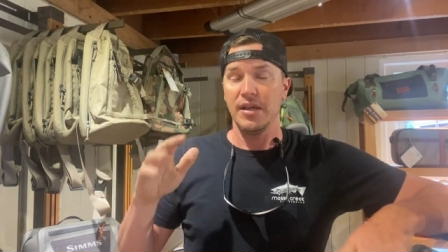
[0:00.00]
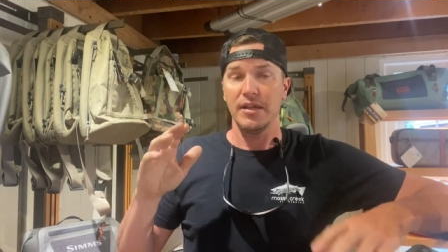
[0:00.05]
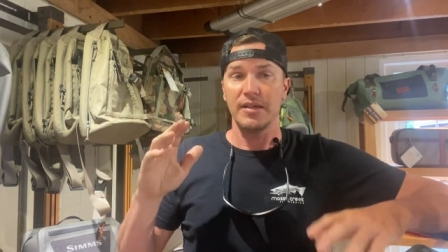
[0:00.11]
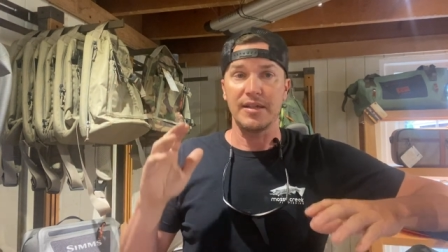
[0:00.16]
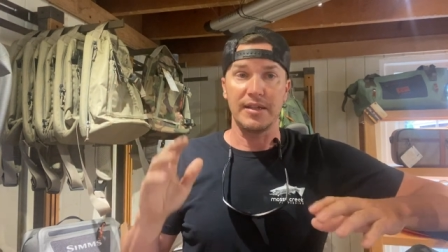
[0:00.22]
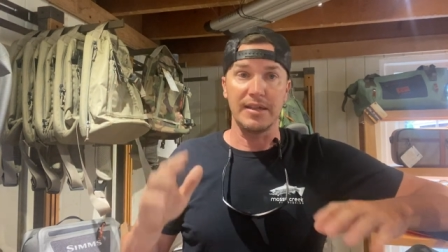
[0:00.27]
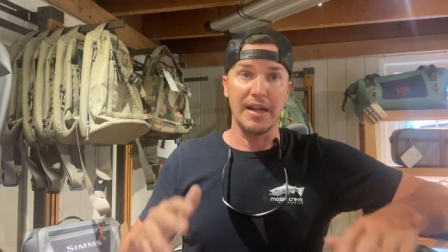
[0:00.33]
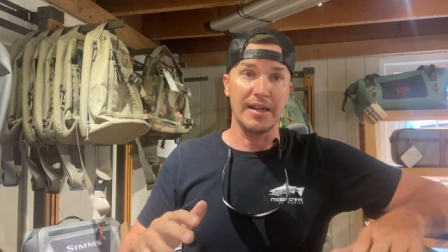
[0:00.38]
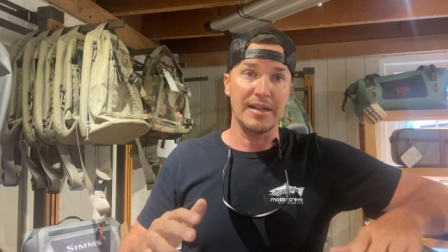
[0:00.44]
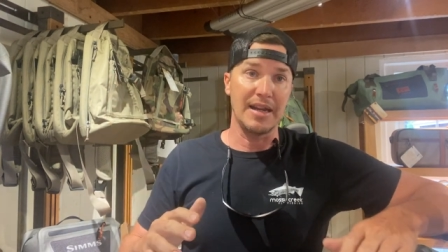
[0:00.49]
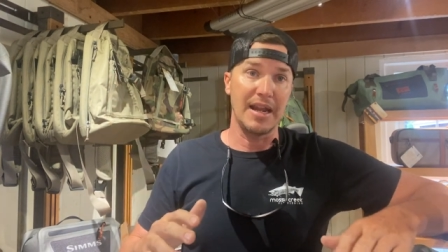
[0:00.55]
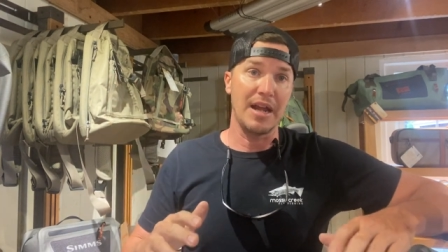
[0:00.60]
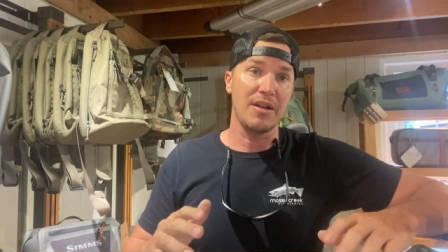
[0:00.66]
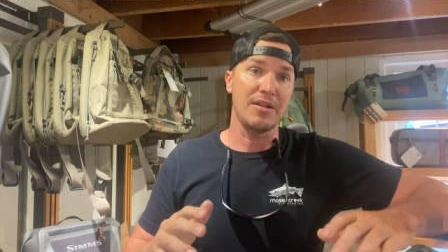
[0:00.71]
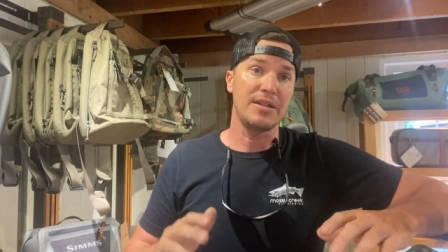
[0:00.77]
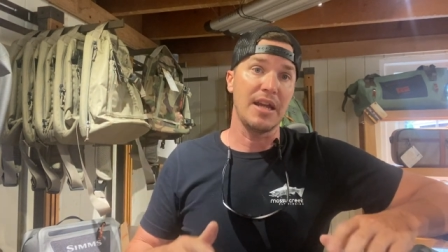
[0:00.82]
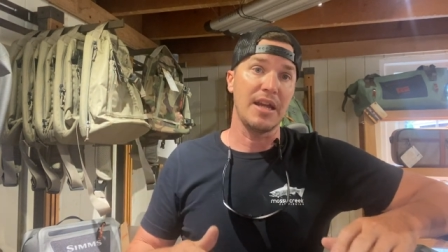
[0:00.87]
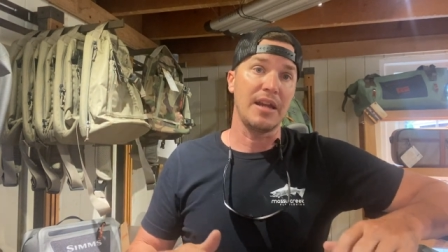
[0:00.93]
to get
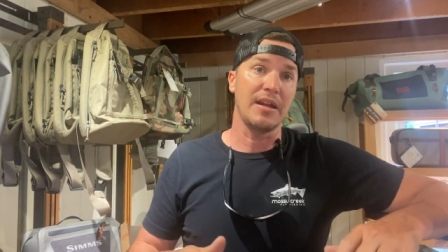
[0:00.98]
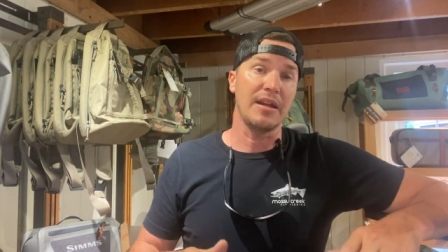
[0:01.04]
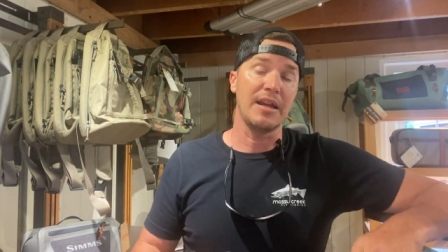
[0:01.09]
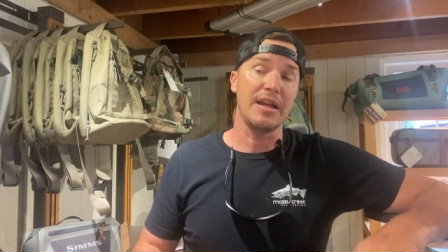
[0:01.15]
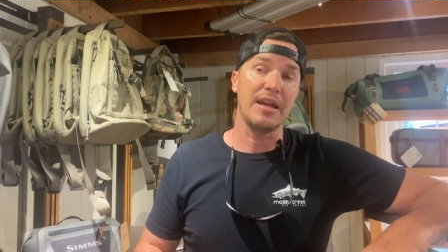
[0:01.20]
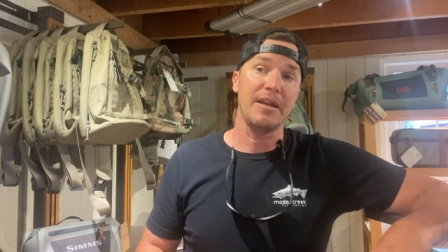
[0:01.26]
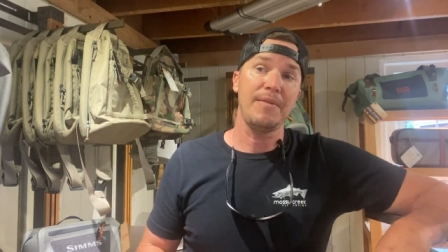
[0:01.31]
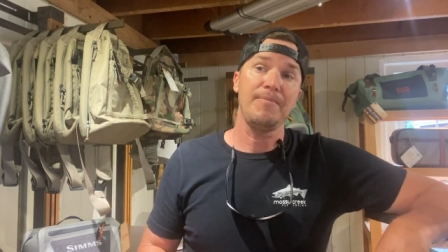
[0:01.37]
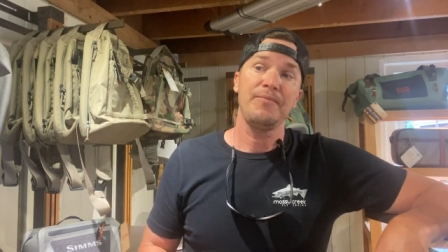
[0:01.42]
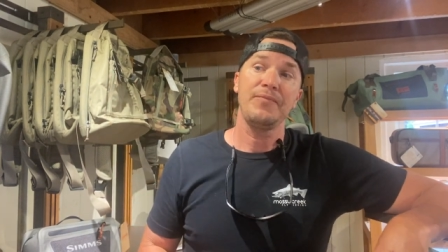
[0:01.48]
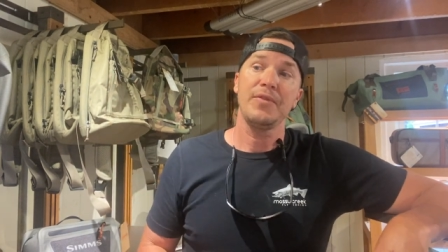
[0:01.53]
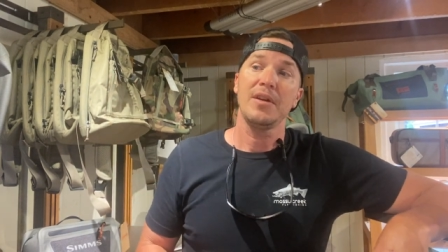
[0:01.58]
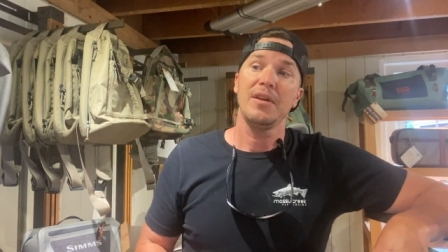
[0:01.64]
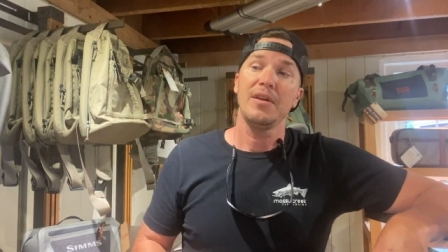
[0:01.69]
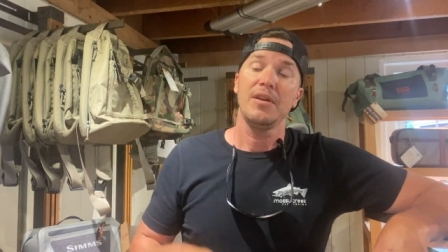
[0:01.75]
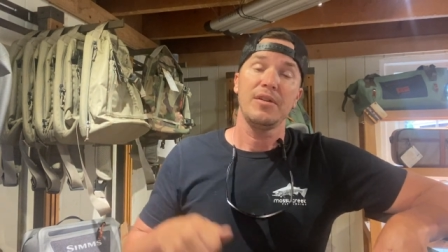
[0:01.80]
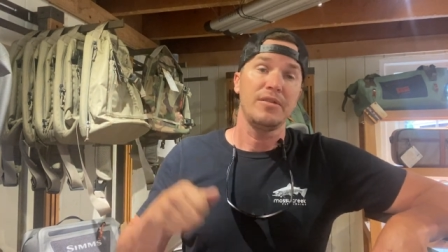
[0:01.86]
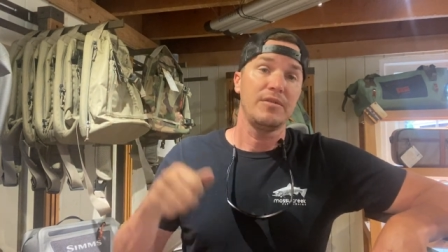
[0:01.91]
down, take a knee,
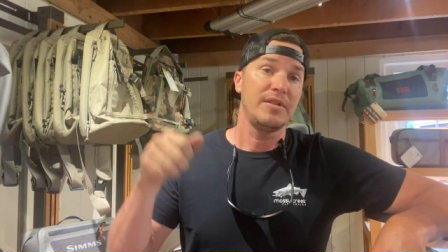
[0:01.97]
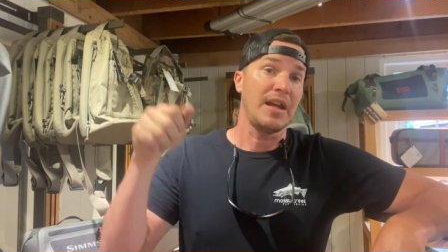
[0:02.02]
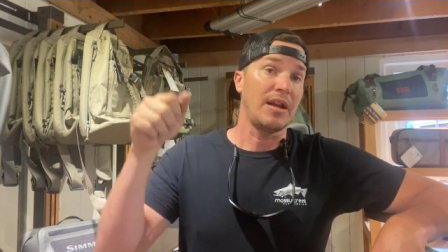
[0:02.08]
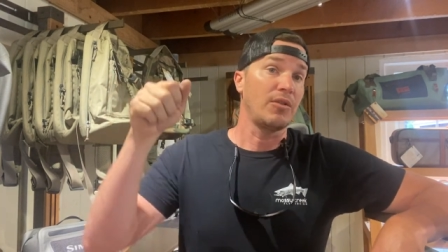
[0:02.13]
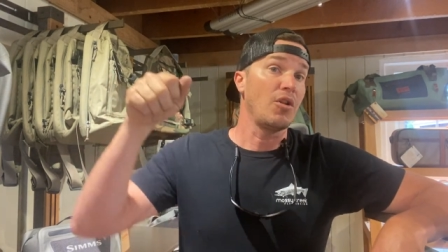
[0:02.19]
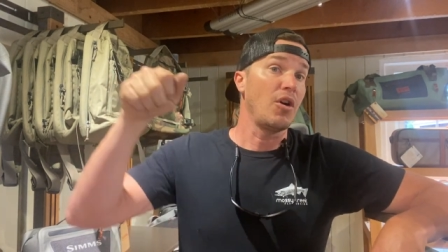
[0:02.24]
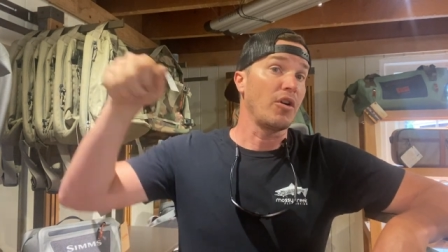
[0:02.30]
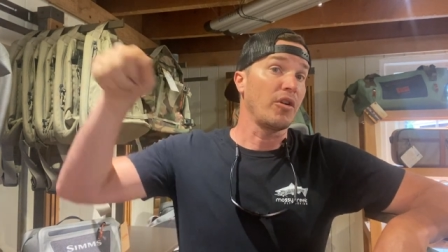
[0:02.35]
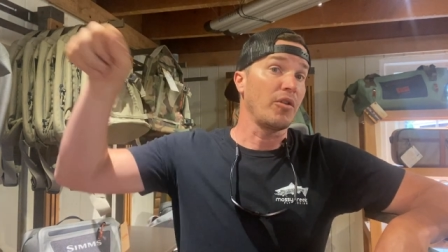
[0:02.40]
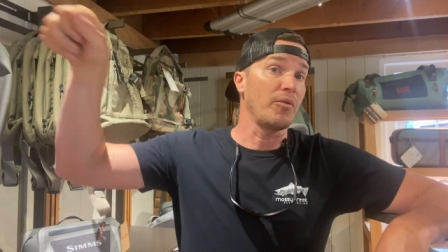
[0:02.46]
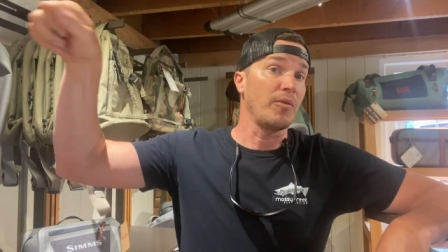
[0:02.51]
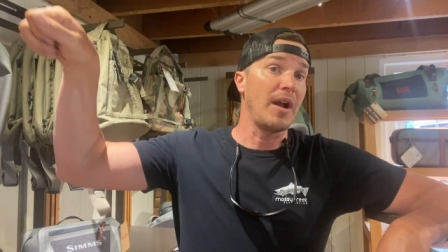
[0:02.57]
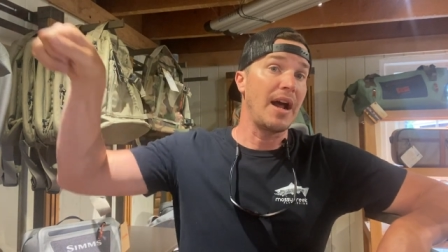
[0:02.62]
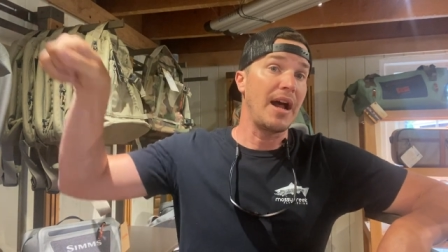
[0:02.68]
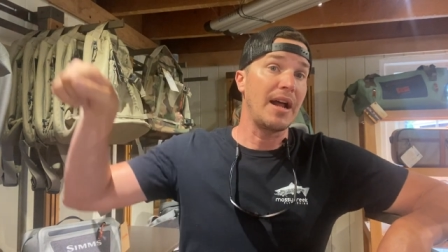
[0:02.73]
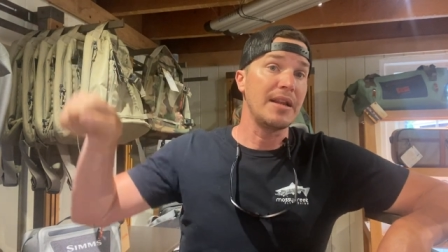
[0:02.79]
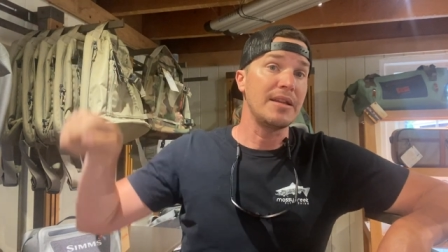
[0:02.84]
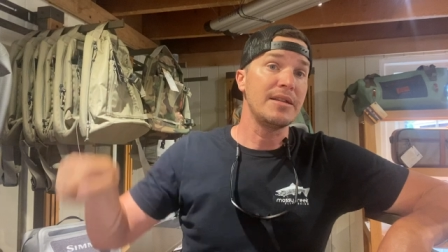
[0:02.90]
take longer
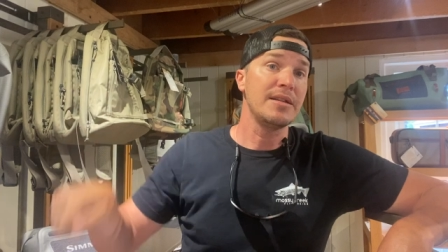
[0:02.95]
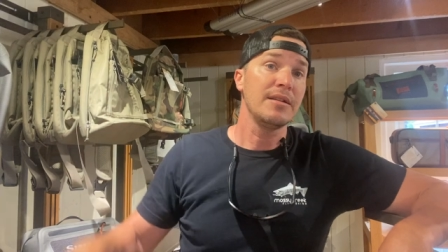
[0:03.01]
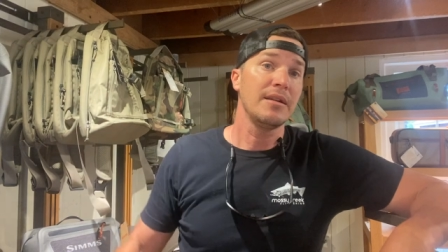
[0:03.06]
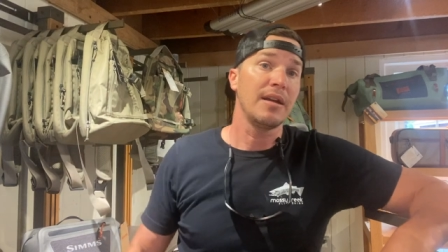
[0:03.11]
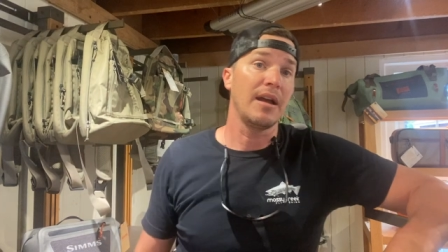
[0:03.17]
rods.